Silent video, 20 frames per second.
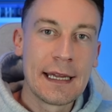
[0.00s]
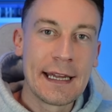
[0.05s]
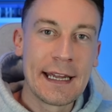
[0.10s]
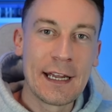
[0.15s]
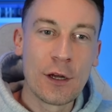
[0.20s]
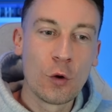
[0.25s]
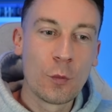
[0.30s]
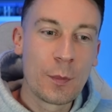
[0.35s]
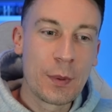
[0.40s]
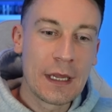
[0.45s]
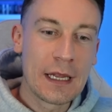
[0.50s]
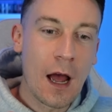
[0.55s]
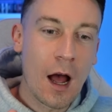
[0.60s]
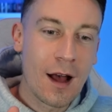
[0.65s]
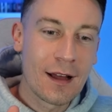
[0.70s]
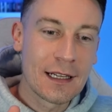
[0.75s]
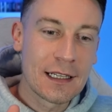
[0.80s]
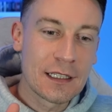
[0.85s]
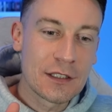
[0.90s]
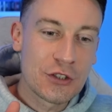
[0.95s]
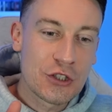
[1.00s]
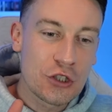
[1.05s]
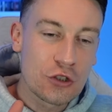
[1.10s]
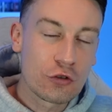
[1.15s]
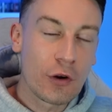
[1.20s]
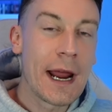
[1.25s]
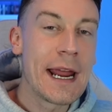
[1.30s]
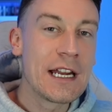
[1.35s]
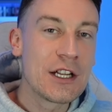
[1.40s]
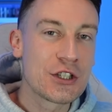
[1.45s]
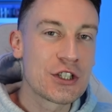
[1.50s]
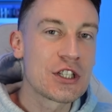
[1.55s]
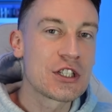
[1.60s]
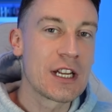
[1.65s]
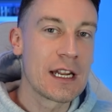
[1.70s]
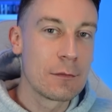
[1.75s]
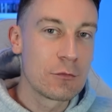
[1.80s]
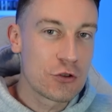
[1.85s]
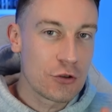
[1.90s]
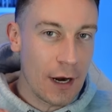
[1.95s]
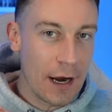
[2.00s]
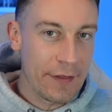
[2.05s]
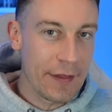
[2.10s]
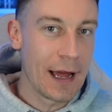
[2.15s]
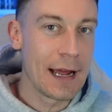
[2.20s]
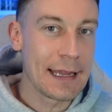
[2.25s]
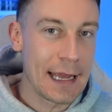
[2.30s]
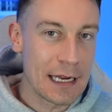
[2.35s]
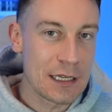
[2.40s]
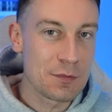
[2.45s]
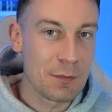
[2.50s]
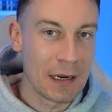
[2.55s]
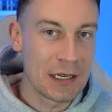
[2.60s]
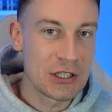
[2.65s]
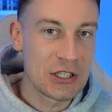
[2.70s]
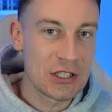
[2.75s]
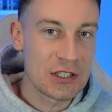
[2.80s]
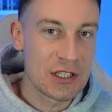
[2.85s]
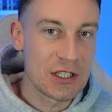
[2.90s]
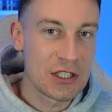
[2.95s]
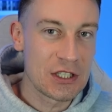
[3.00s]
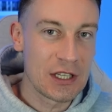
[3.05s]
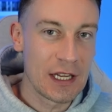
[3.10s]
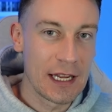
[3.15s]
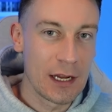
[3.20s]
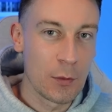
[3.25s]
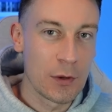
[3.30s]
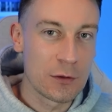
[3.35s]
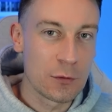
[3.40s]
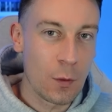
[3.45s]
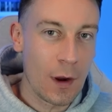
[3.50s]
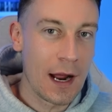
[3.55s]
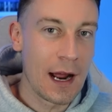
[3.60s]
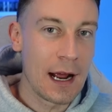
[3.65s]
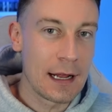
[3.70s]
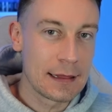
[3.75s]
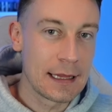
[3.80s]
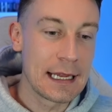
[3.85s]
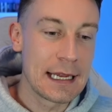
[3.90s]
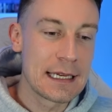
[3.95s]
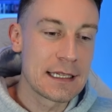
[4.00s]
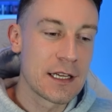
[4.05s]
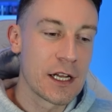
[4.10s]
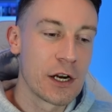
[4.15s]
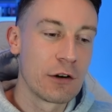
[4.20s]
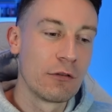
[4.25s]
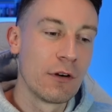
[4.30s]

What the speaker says: It would be strange to see him try that against Manchester City, which is why I think he's going to